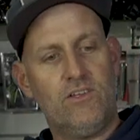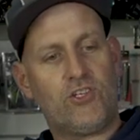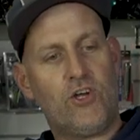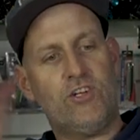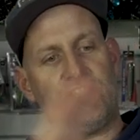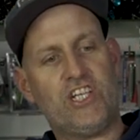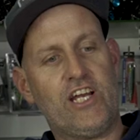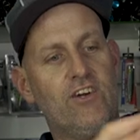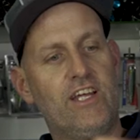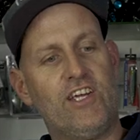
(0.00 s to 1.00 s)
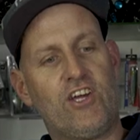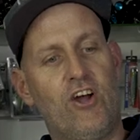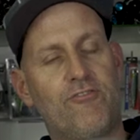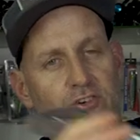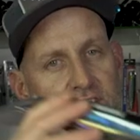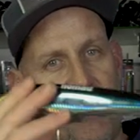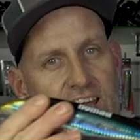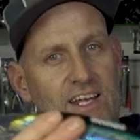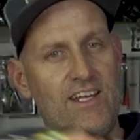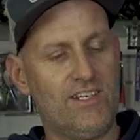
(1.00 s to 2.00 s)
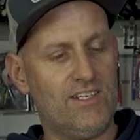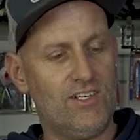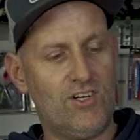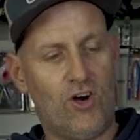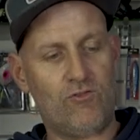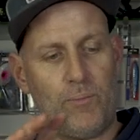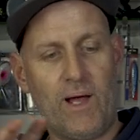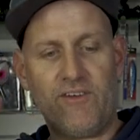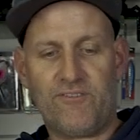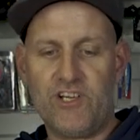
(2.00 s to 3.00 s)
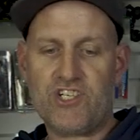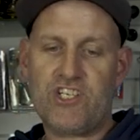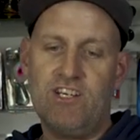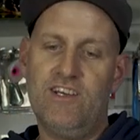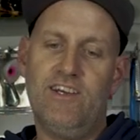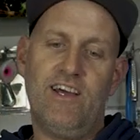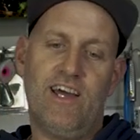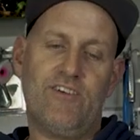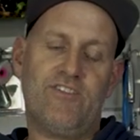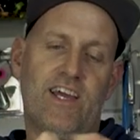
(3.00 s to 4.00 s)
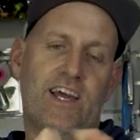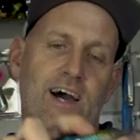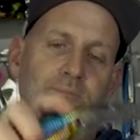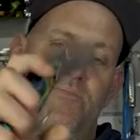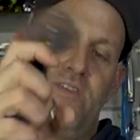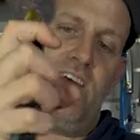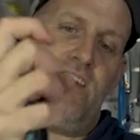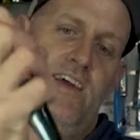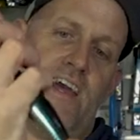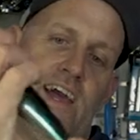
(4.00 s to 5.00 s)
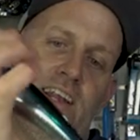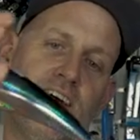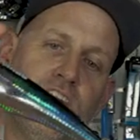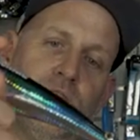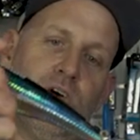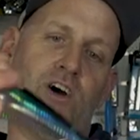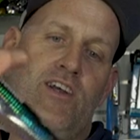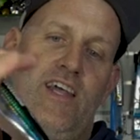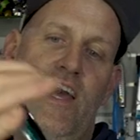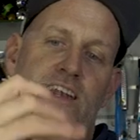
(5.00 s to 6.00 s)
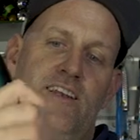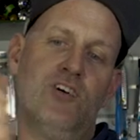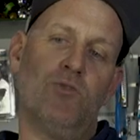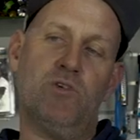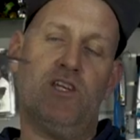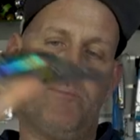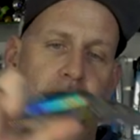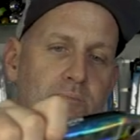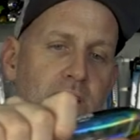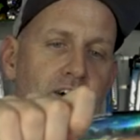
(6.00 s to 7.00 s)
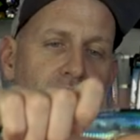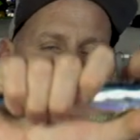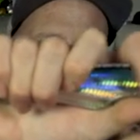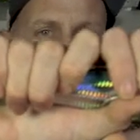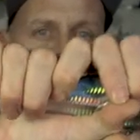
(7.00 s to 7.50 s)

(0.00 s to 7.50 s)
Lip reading: Tuna generally go for the head of a bait fish, and if they come at a lure like that with their big mouths,